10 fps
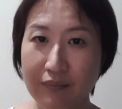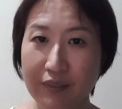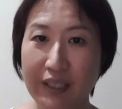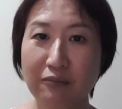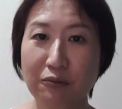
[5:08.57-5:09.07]

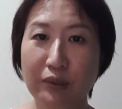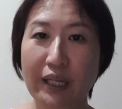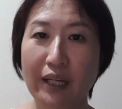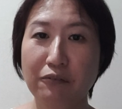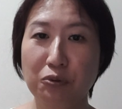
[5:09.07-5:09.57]
then we
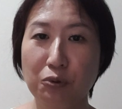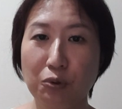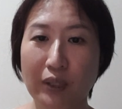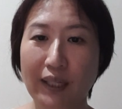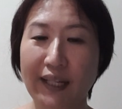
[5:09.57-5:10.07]
have to
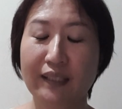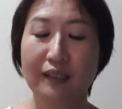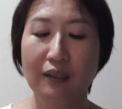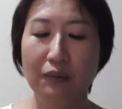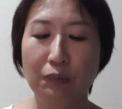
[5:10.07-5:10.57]
look at
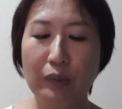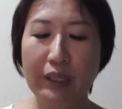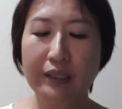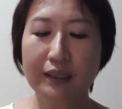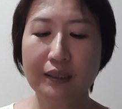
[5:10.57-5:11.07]

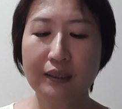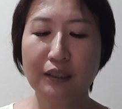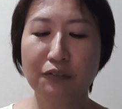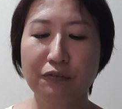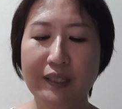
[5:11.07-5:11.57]
whether,
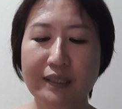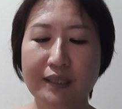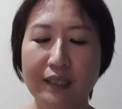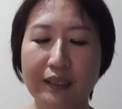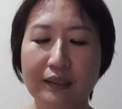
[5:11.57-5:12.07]
if let's
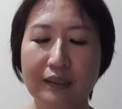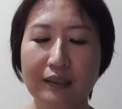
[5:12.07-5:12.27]
say